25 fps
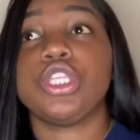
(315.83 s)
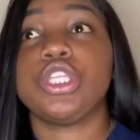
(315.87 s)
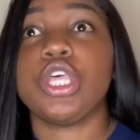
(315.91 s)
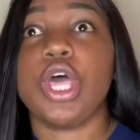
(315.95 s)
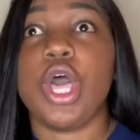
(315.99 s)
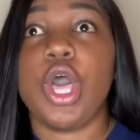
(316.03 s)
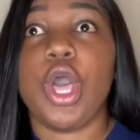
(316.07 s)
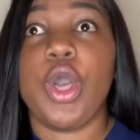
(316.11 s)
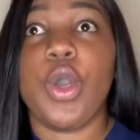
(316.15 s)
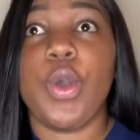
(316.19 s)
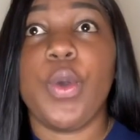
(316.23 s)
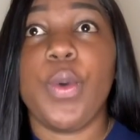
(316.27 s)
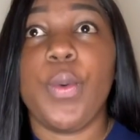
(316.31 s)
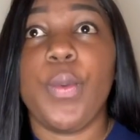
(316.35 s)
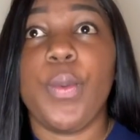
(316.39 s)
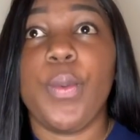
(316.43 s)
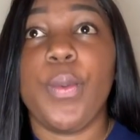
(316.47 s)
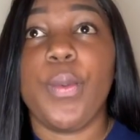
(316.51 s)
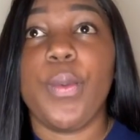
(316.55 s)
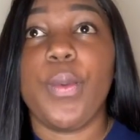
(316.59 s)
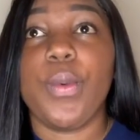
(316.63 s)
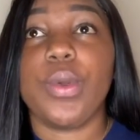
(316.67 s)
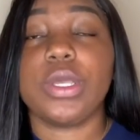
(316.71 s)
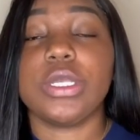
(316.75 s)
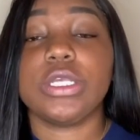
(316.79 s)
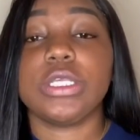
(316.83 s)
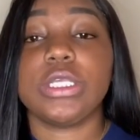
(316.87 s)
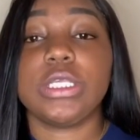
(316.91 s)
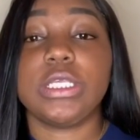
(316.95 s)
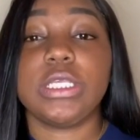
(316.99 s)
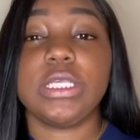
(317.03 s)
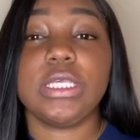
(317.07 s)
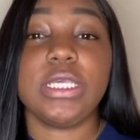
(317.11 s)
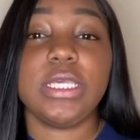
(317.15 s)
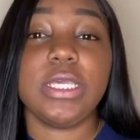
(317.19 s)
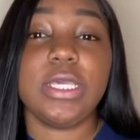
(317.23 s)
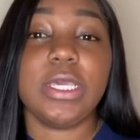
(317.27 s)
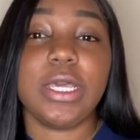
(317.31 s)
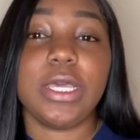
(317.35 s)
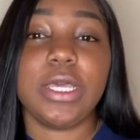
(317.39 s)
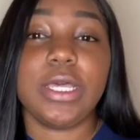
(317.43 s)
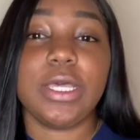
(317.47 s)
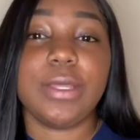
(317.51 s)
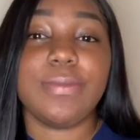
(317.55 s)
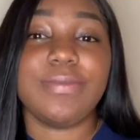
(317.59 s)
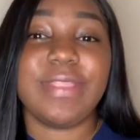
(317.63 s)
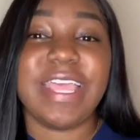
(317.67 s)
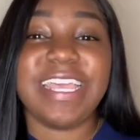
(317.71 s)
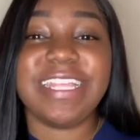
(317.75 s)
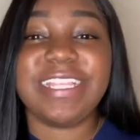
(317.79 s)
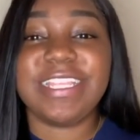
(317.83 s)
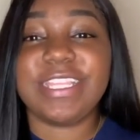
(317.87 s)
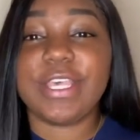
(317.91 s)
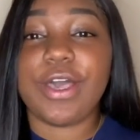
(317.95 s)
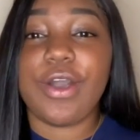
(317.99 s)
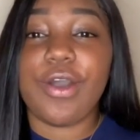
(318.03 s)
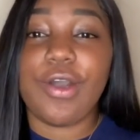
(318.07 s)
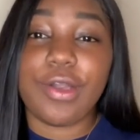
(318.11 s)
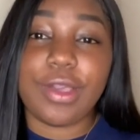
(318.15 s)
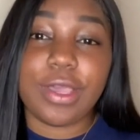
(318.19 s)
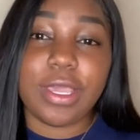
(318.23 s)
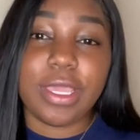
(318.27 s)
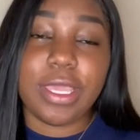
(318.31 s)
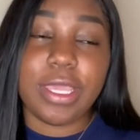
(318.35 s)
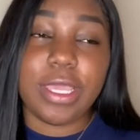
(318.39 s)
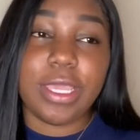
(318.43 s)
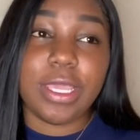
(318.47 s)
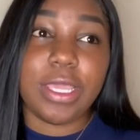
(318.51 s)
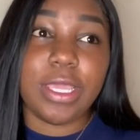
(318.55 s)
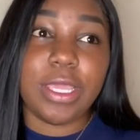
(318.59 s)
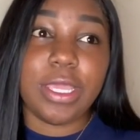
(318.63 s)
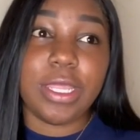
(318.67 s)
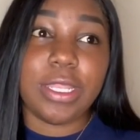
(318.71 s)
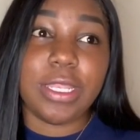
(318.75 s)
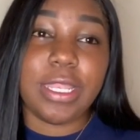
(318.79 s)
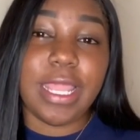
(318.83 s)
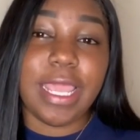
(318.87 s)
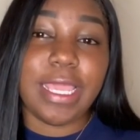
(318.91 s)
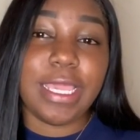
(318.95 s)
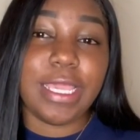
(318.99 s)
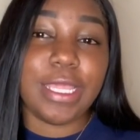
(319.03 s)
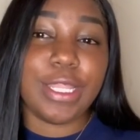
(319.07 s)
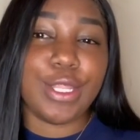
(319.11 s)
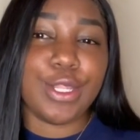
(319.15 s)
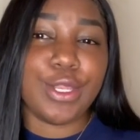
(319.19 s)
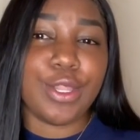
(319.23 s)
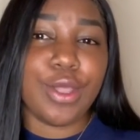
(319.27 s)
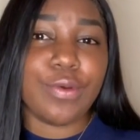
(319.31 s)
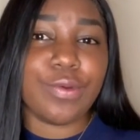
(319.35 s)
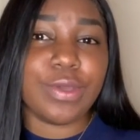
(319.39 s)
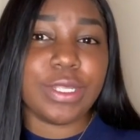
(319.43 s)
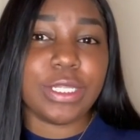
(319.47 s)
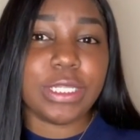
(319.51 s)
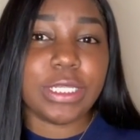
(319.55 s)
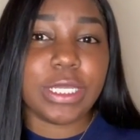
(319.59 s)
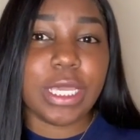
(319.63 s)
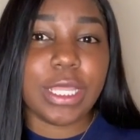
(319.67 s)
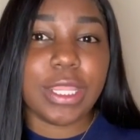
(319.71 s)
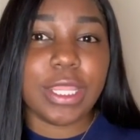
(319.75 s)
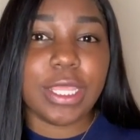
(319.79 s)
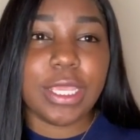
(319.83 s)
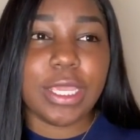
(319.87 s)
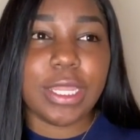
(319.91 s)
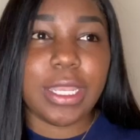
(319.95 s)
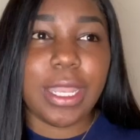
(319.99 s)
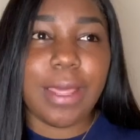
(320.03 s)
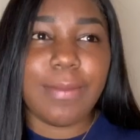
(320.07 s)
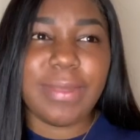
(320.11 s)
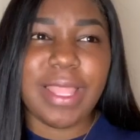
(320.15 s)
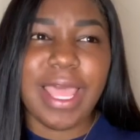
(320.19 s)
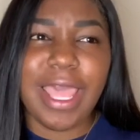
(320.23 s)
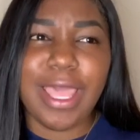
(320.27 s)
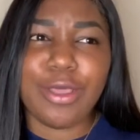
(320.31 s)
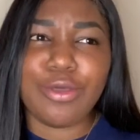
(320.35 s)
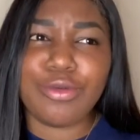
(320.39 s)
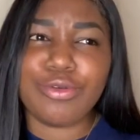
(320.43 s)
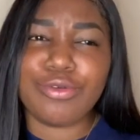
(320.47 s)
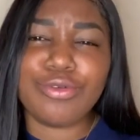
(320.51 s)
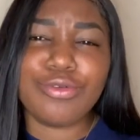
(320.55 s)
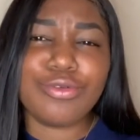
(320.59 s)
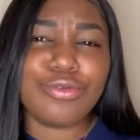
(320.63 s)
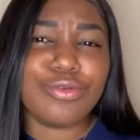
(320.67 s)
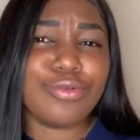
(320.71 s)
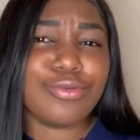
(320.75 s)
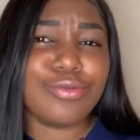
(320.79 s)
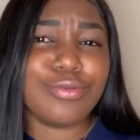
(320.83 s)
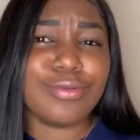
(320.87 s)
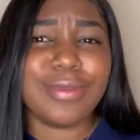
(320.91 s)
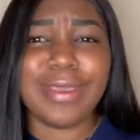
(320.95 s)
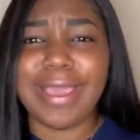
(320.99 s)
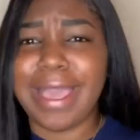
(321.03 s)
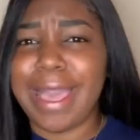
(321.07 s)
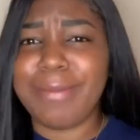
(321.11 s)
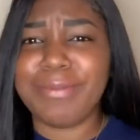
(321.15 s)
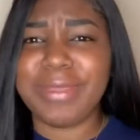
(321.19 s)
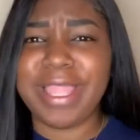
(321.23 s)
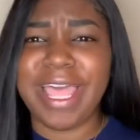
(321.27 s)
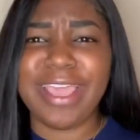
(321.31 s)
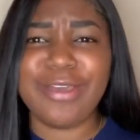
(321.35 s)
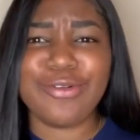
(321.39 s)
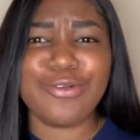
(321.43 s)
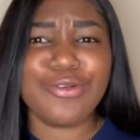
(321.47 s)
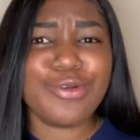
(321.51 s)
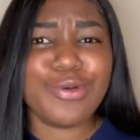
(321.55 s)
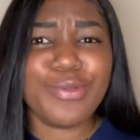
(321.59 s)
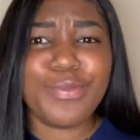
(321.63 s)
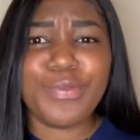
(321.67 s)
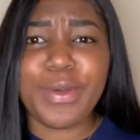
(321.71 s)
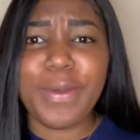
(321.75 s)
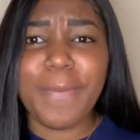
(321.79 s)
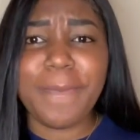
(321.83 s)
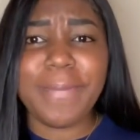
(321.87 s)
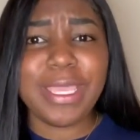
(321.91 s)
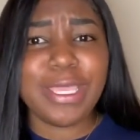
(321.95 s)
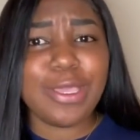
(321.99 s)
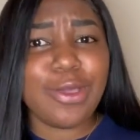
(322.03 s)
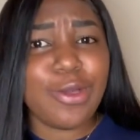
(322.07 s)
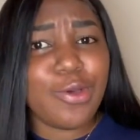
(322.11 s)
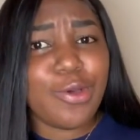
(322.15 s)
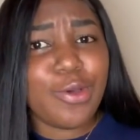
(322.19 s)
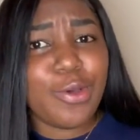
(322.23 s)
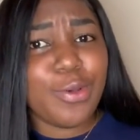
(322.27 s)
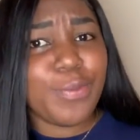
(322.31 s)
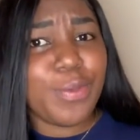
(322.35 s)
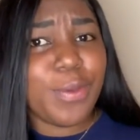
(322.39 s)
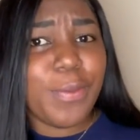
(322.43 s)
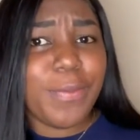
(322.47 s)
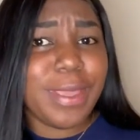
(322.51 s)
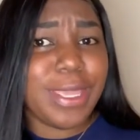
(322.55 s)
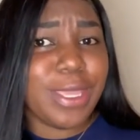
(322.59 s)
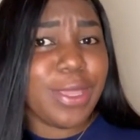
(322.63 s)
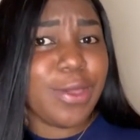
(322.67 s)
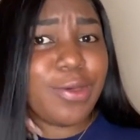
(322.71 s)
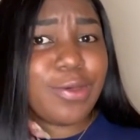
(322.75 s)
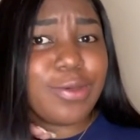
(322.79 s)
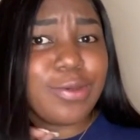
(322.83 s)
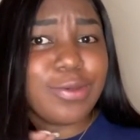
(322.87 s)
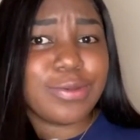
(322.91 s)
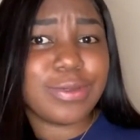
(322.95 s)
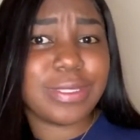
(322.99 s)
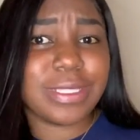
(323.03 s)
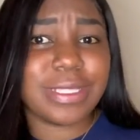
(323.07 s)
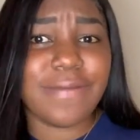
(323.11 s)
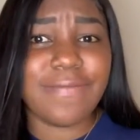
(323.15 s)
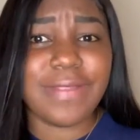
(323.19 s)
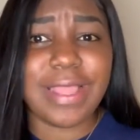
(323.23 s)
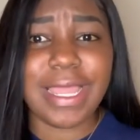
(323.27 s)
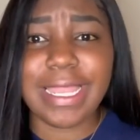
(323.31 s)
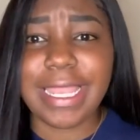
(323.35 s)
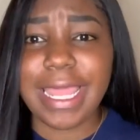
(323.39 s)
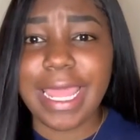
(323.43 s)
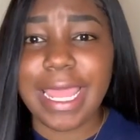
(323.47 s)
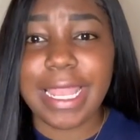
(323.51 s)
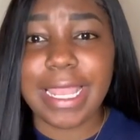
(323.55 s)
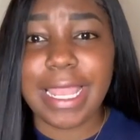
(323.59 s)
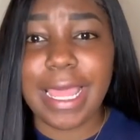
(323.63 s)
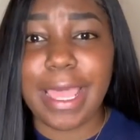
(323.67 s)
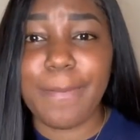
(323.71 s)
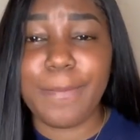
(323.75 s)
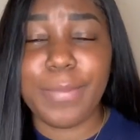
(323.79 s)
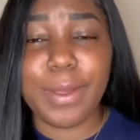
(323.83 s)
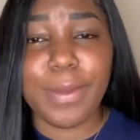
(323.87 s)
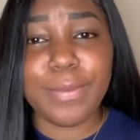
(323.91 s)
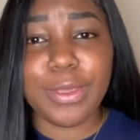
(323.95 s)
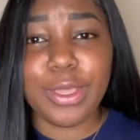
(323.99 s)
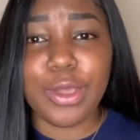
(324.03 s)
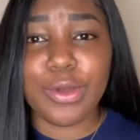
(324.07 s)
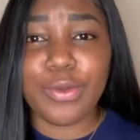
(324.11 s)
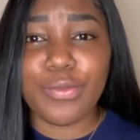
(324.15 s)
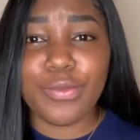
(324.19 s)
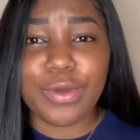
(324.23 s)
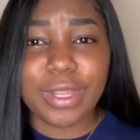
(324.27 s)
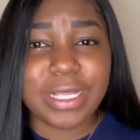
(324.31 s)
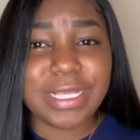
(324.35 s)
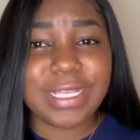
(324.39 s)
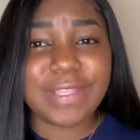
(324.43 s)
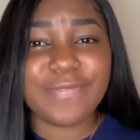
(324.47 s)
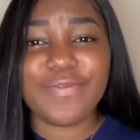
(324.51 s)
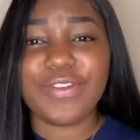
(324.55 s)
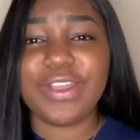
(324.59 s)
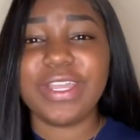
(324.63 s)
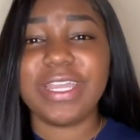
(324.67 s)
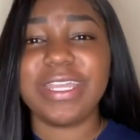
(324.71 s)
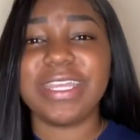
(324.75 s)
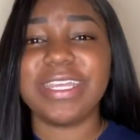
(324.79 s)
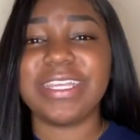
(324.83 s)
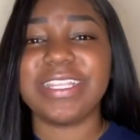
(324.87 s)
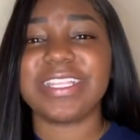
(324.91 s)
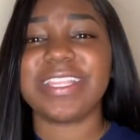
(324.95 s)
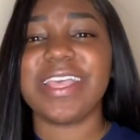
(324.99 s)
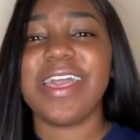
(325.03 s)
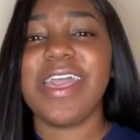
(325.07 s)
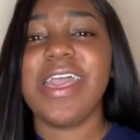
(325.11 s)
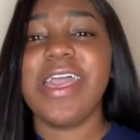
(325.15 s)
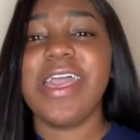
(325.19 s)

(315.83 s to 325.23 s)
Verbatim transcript: So she uh, they talking, they getting to know each other, and I'm like, ooh, I'm like, ooh, put me on, put me on, stuff like that. Like put me on one of his friends.